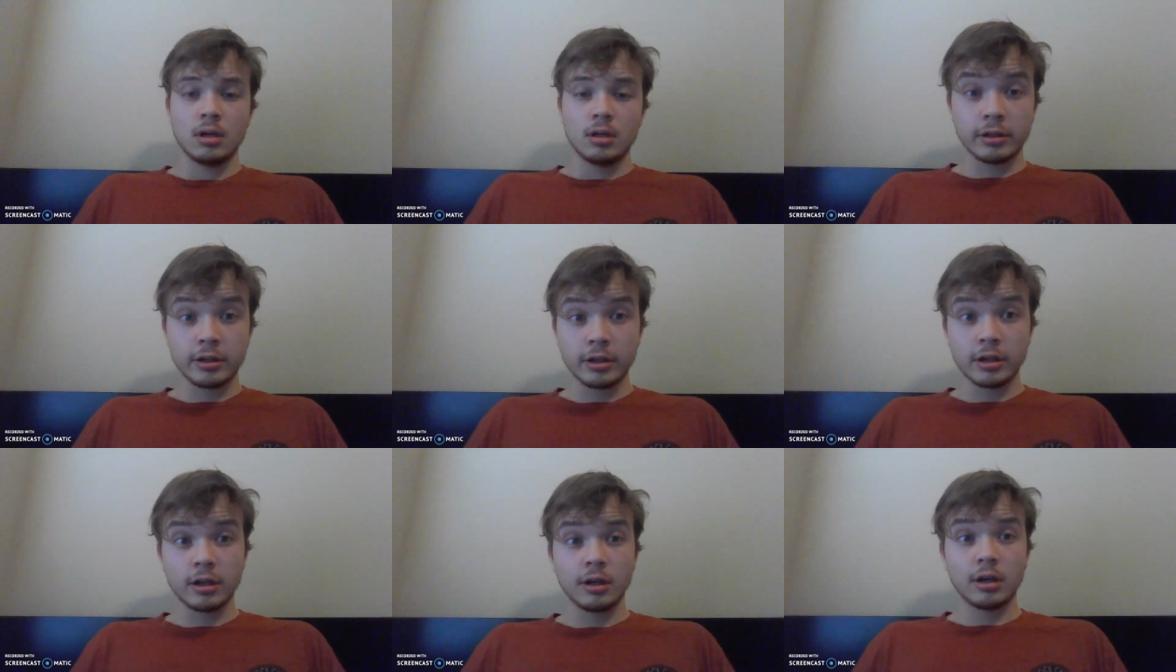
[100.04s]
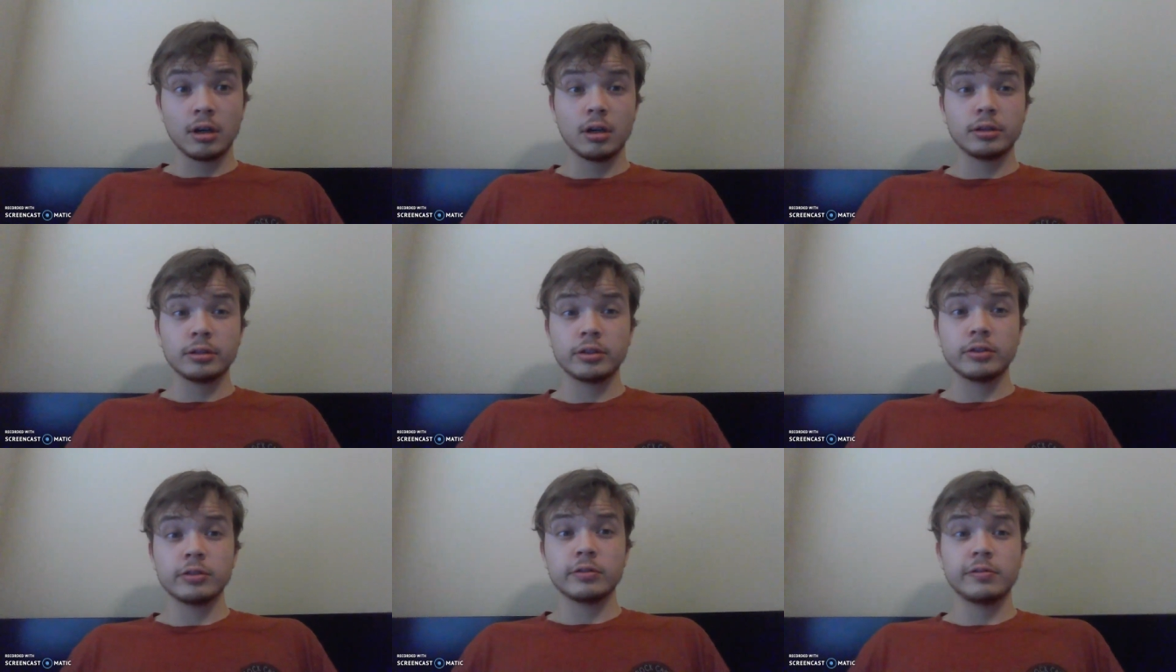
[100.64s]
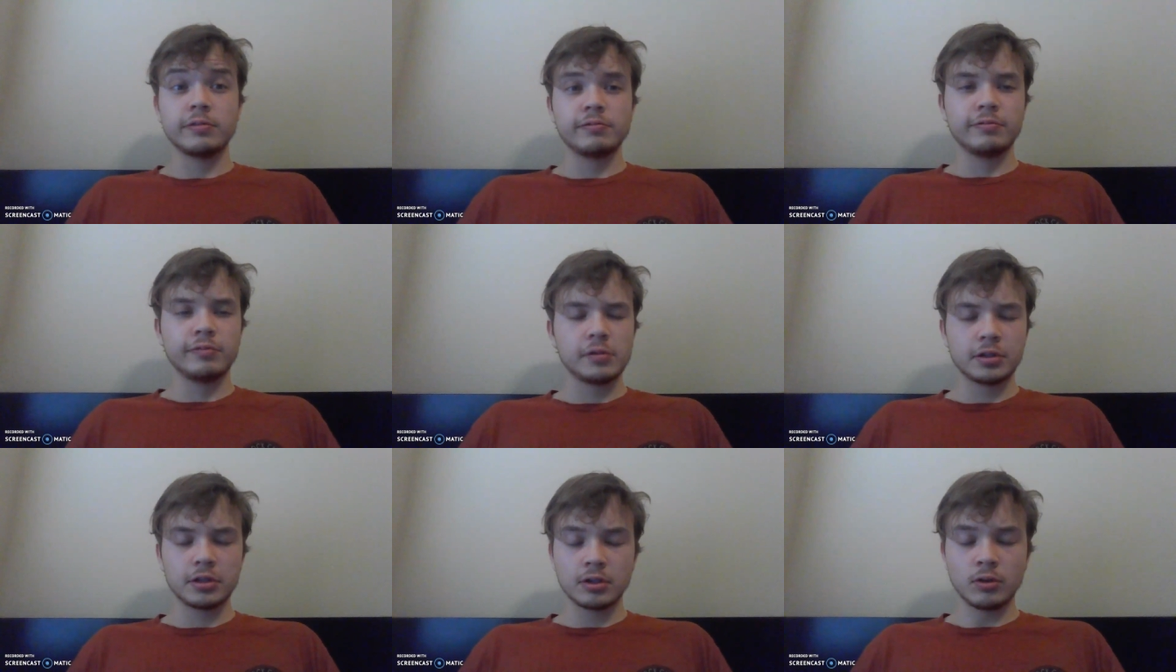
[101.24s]
there are also
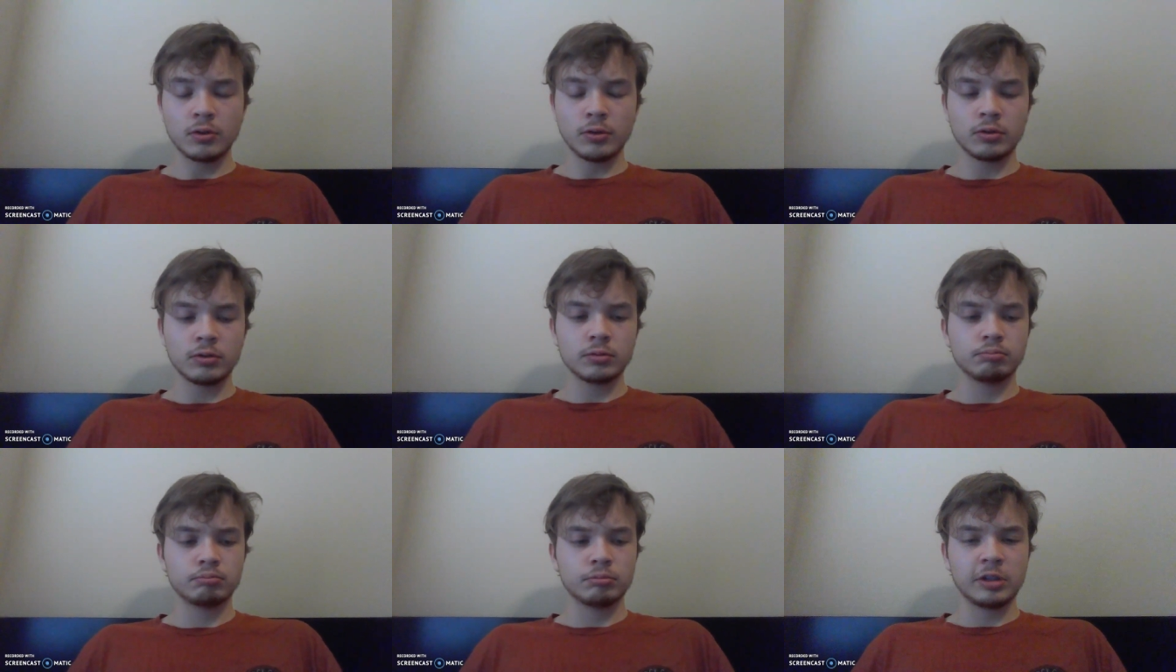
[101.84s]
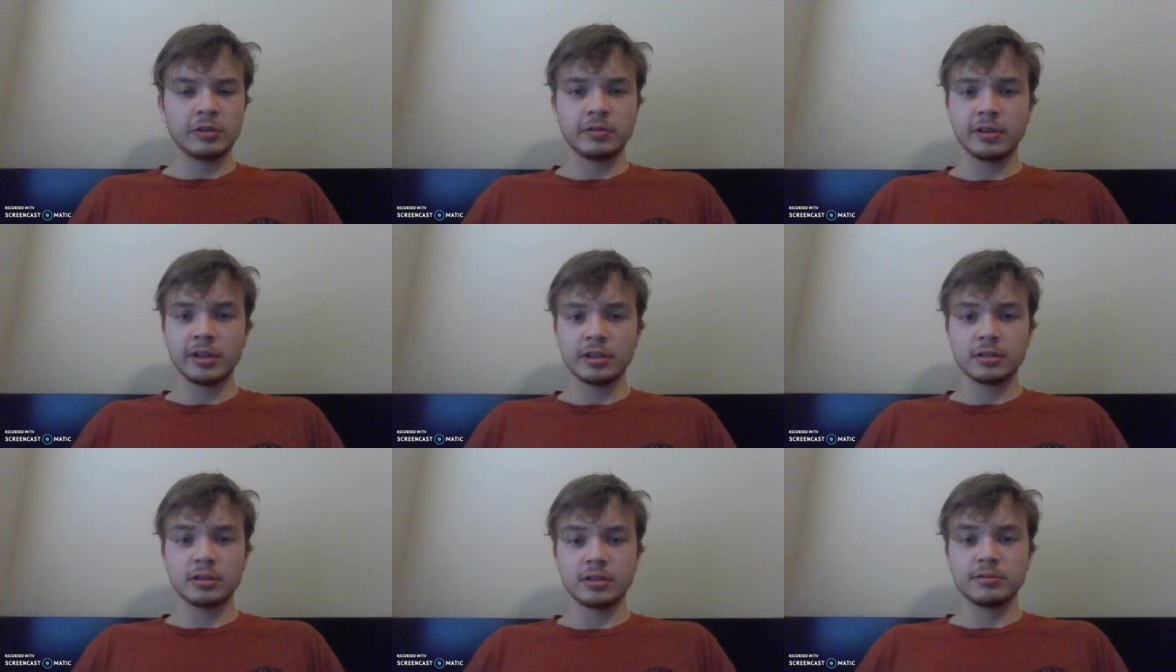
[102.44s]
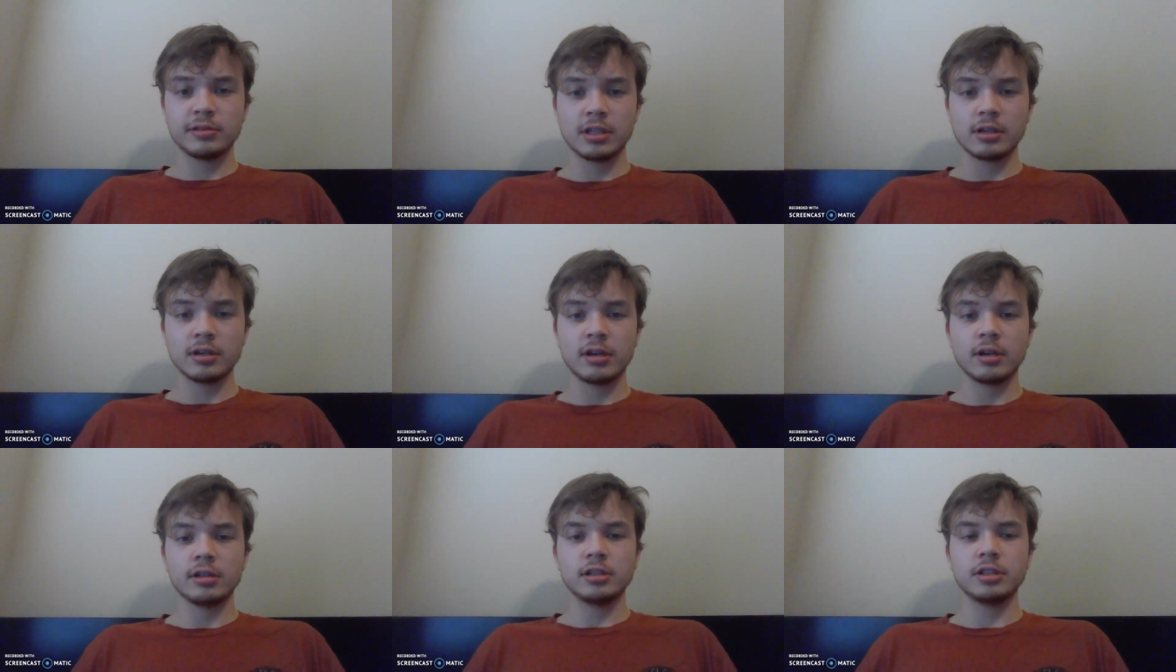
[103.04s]
physical effects of
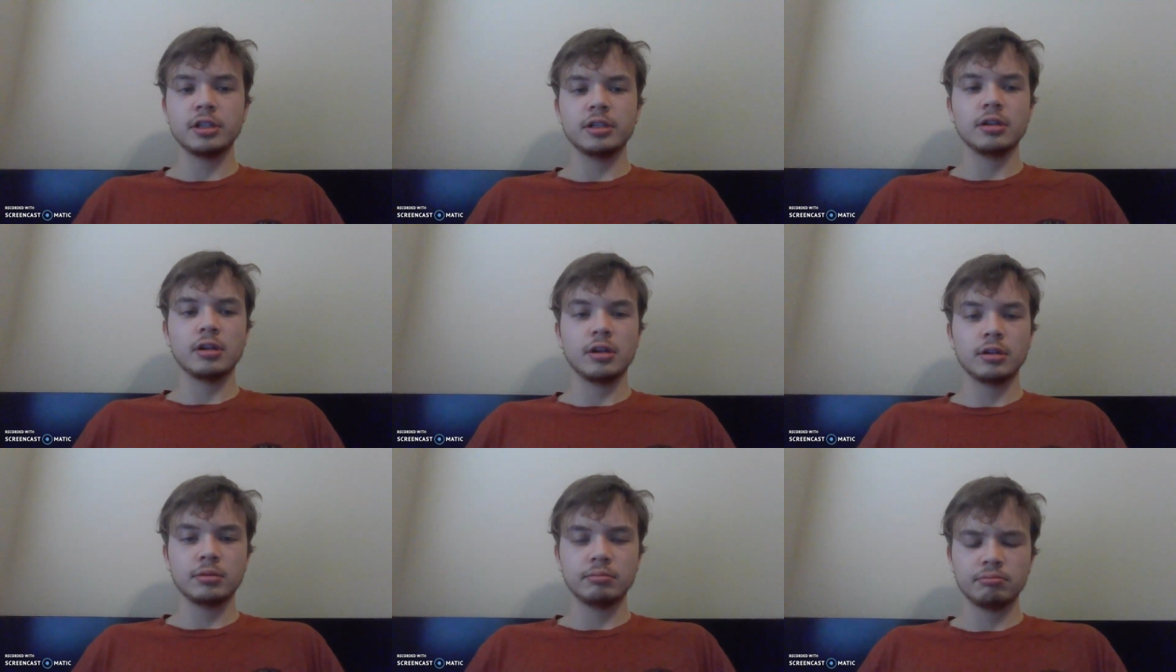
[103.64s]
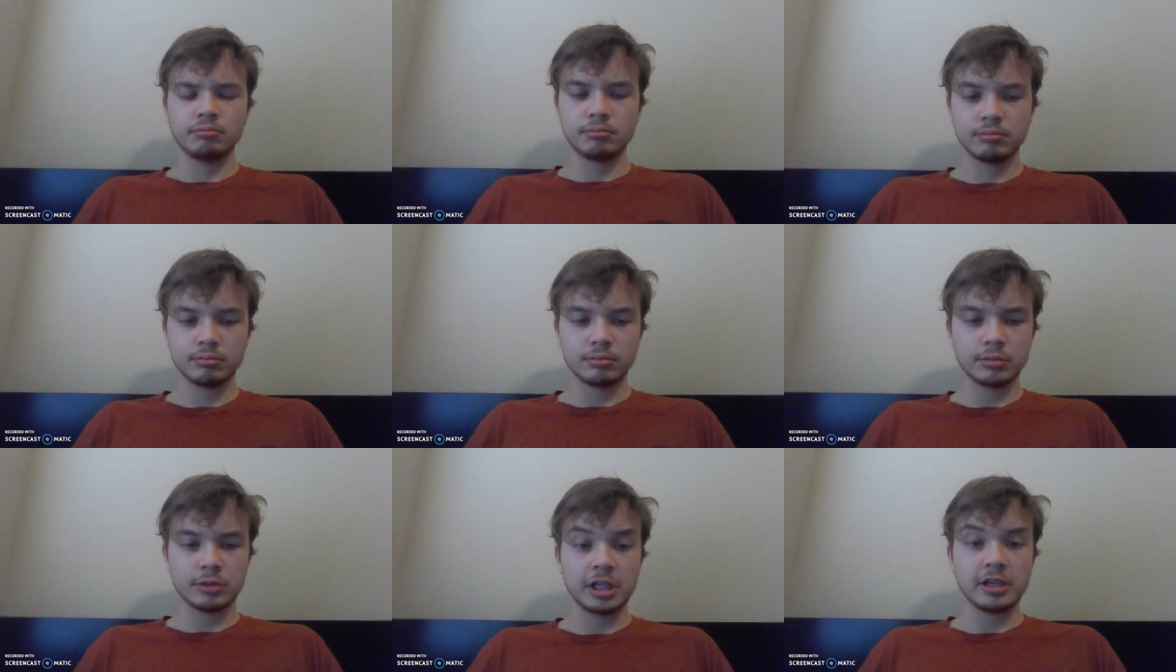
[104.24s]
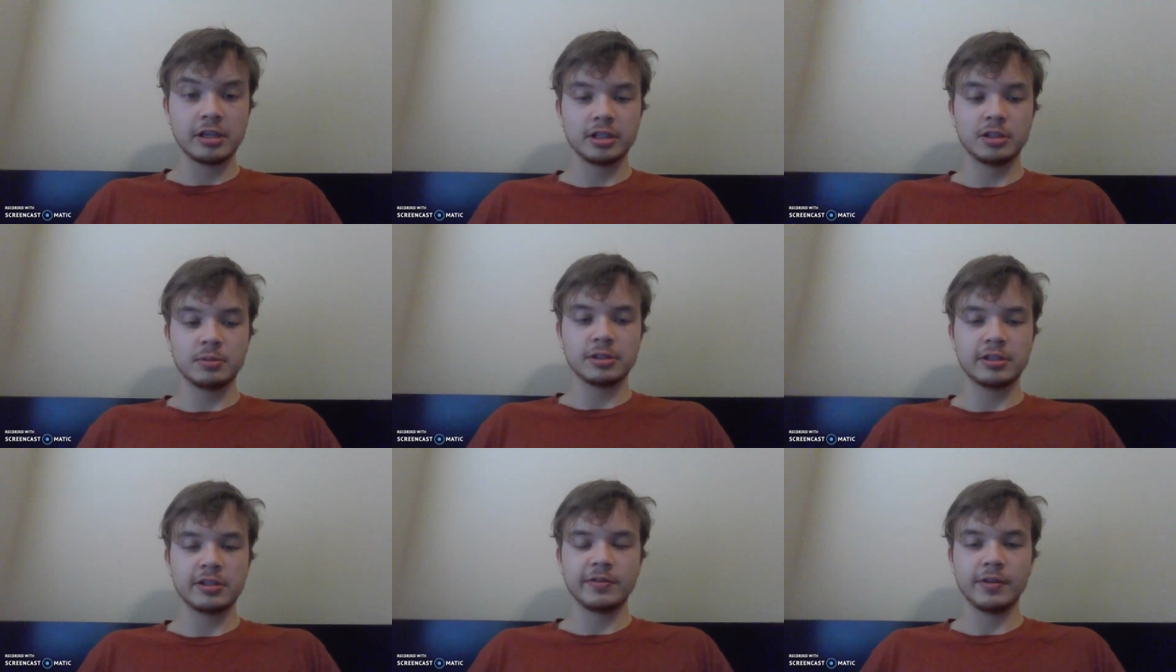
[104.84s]
technology on teens
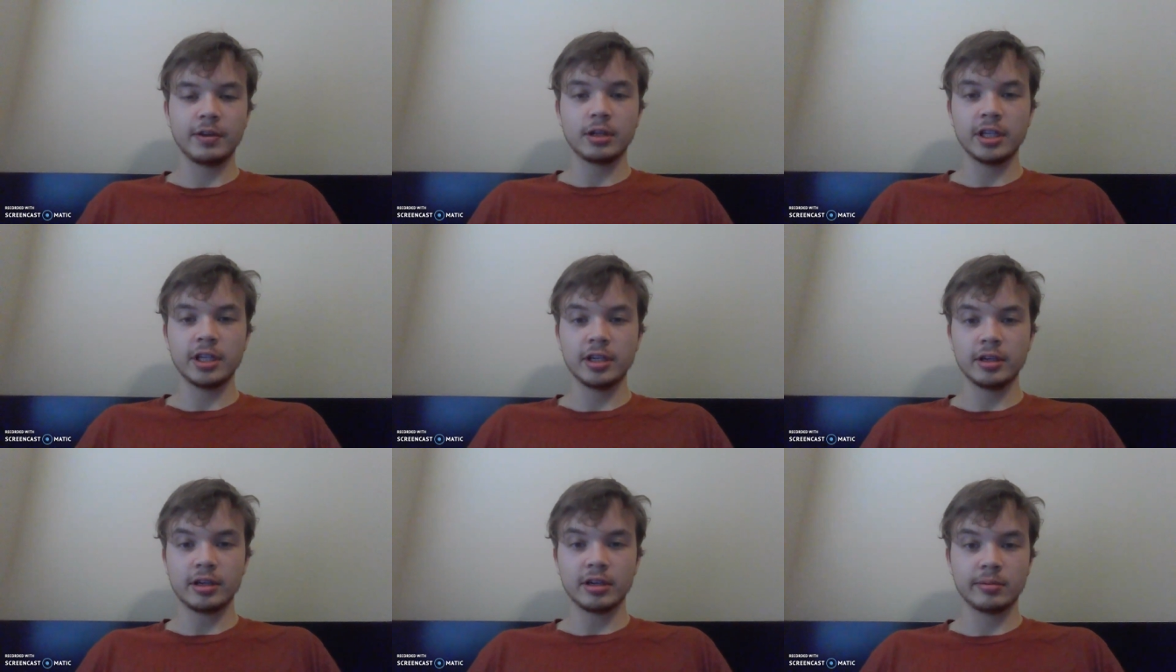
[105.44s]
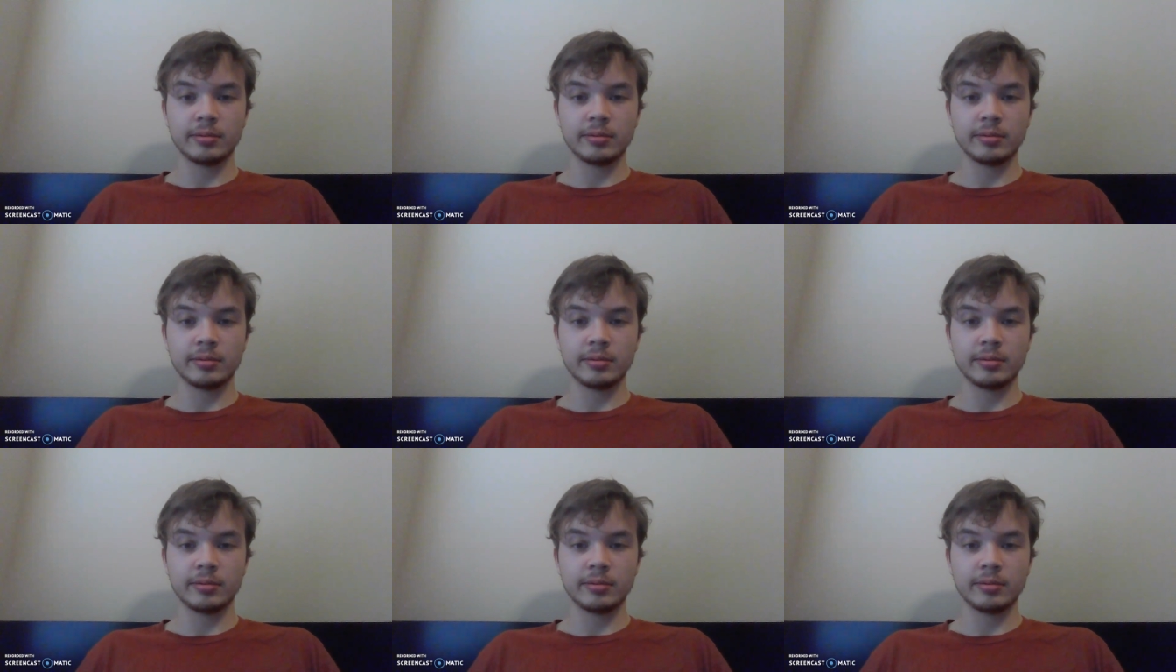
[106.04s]
specifically.